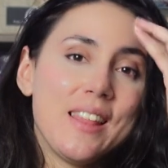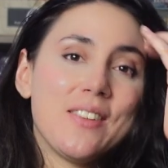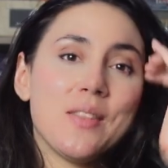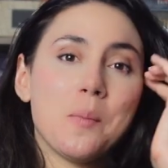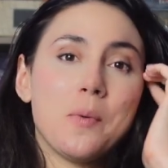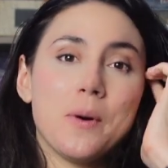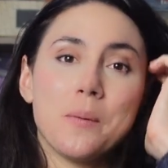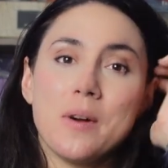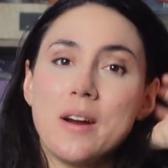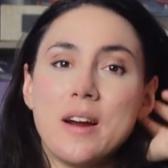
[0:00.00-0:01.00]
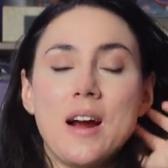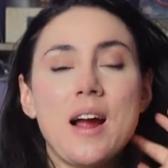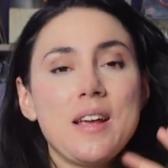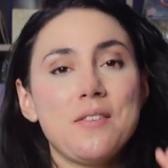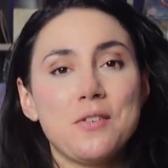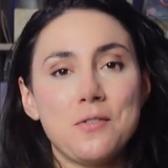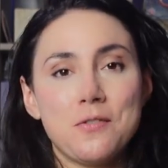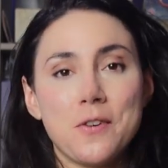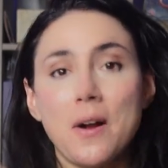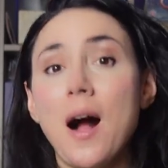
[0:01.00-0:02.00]
to the point where I even
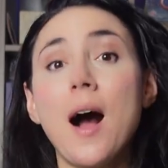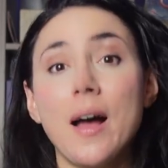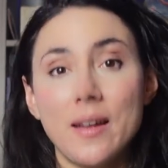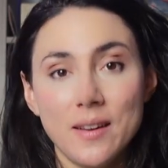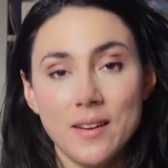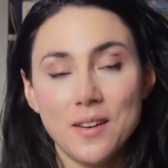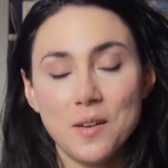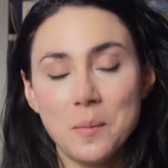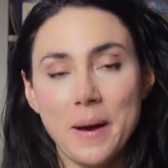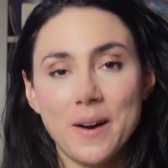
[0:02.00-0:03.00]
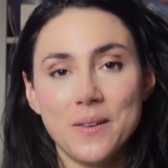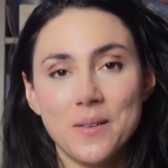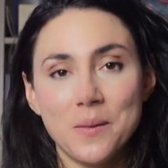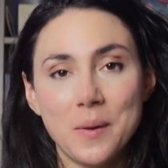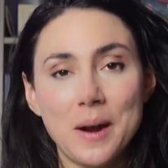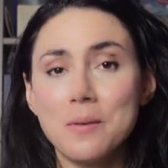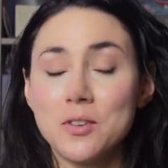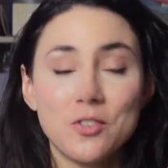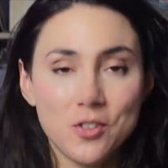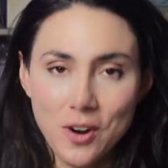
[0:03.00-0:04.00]
forgot about what I
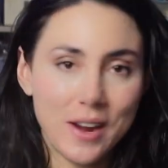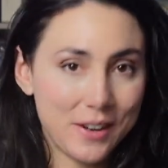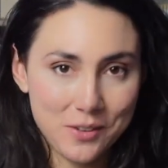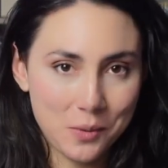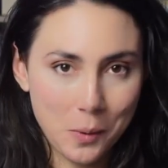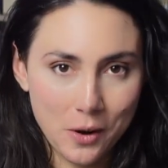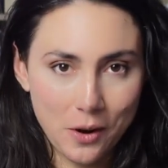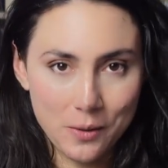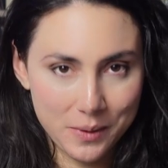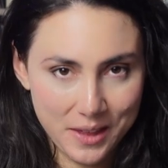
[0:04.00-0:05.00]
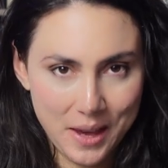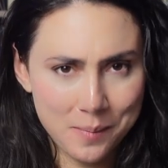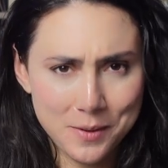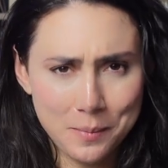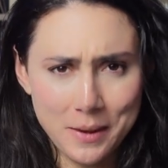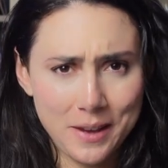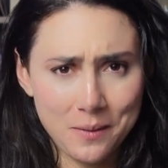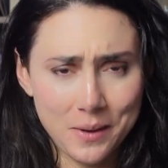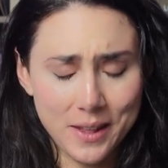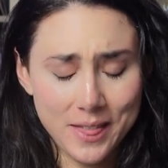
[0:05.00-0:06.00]
was trying to work on with capes to
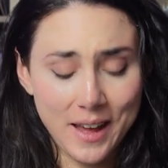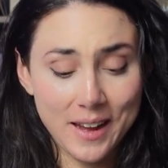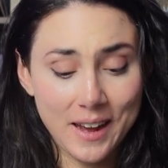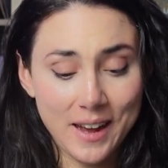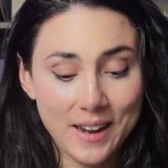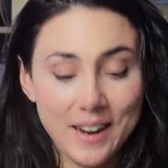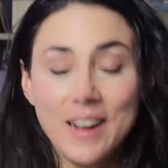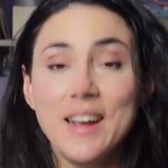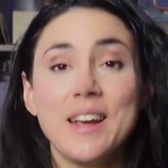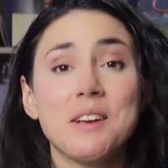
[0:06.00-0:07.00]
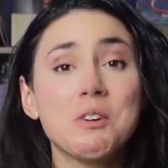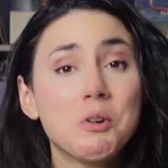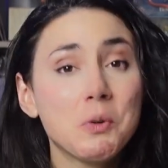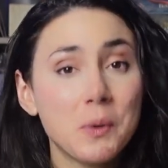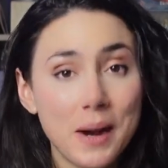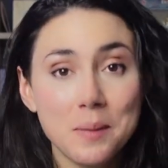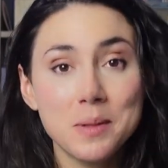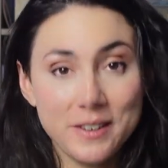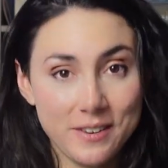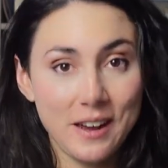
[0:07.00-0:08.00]
begin with. I got
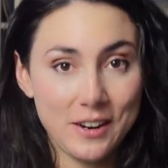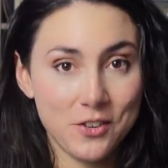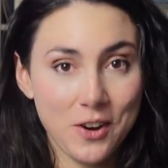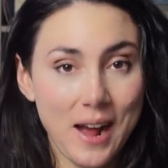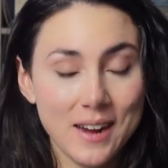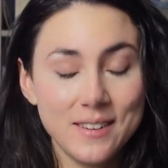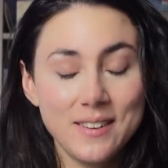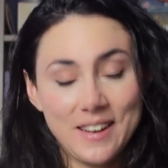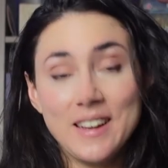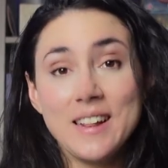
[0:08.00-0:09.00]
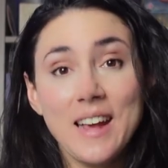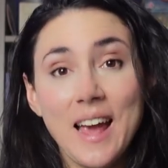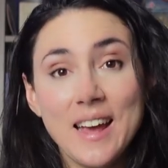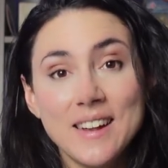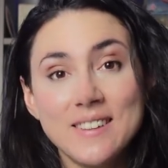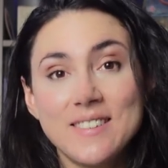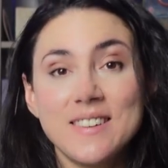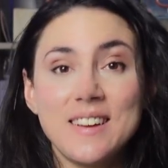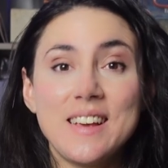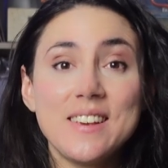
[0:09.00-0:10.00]
incredibly sidetracked. In the end,
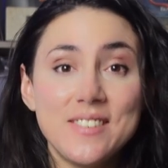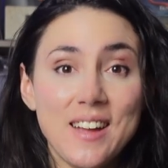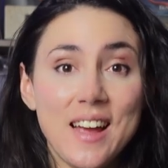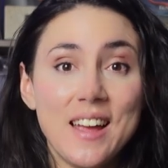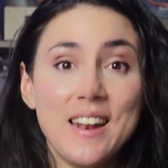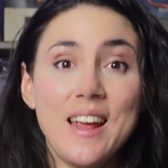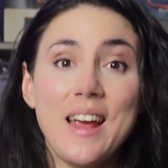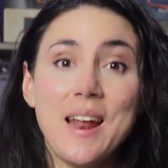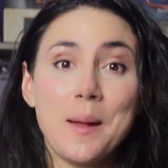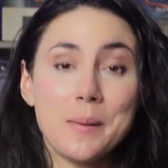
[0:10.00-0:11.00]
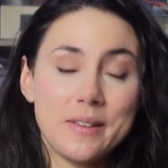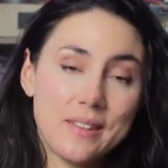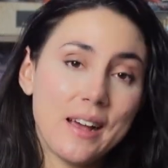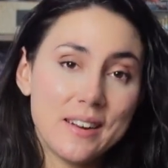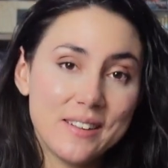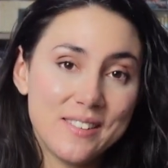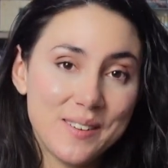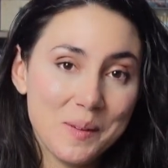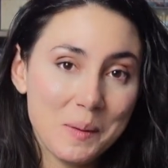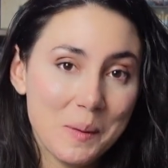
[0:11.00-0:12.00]
he's done, and I'm excited
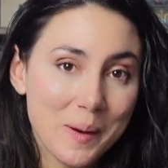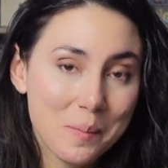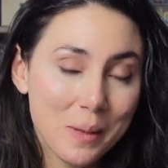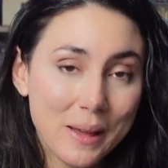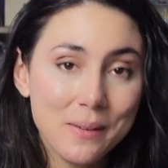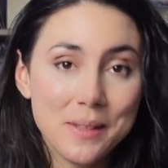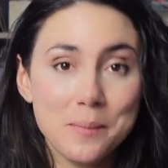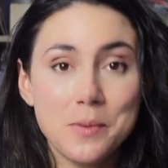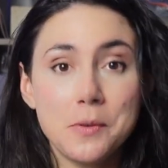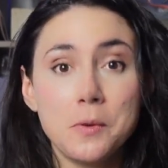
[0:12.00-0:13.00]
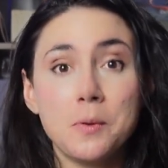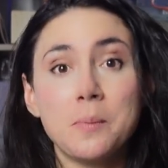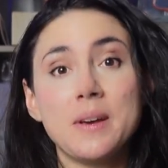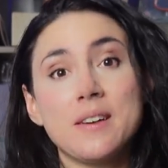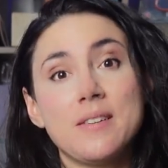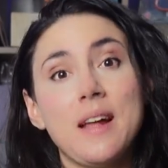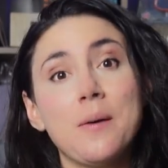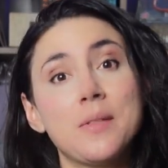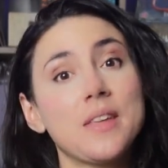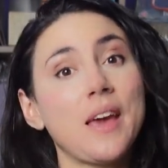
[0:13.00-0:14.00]
to play with him soon, because
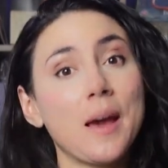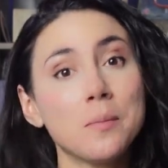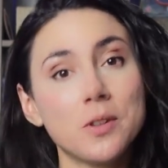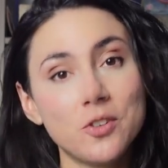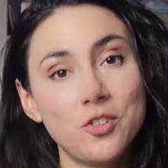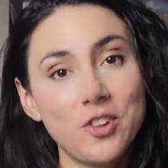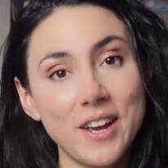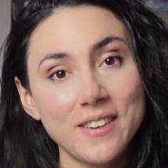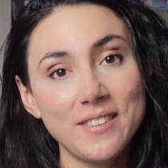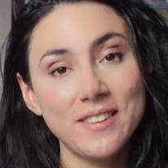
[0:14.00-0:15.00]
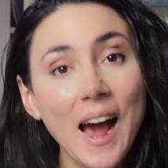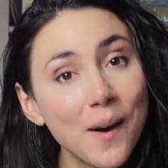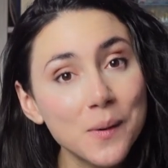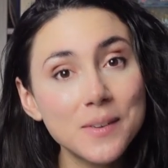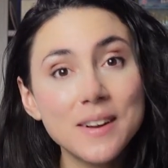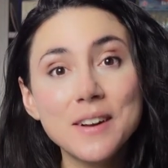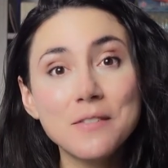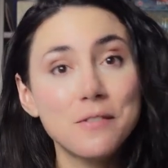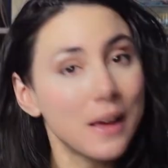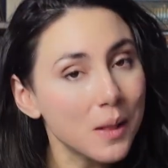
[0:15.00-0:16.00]
now with the Gambler's Chest out and
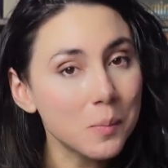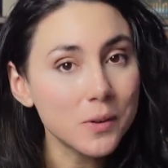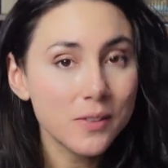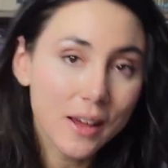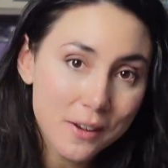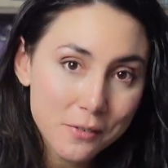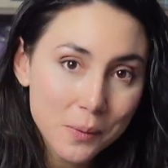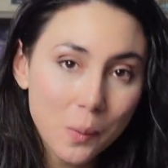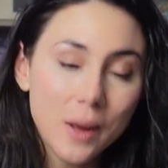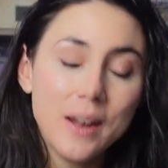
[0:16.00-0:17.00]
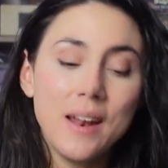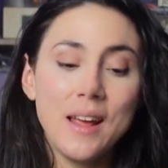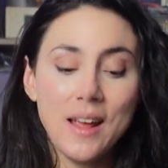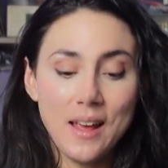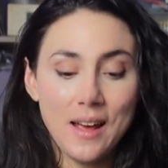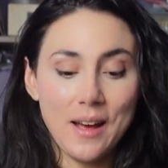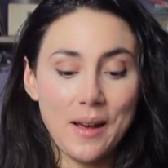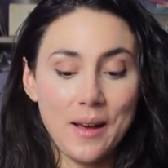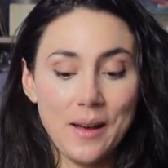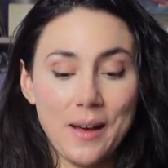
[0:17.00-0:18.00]
available to everyone,
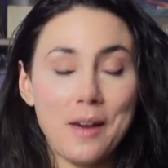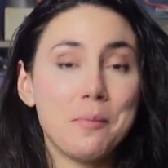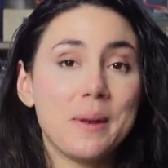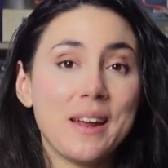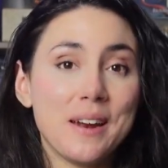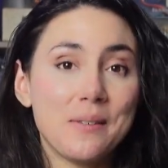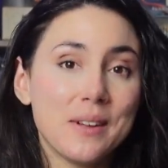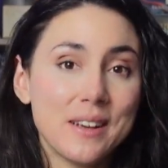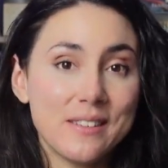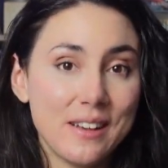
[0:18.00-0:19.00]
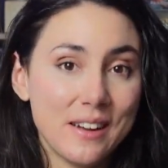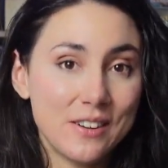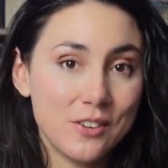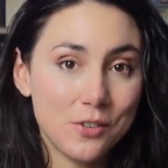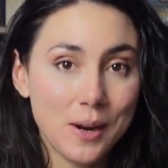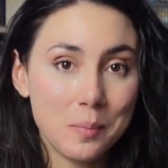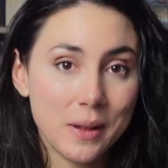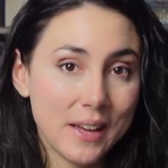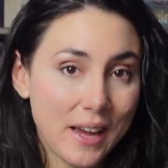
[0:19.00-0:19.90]
I've been getting really excited to try playing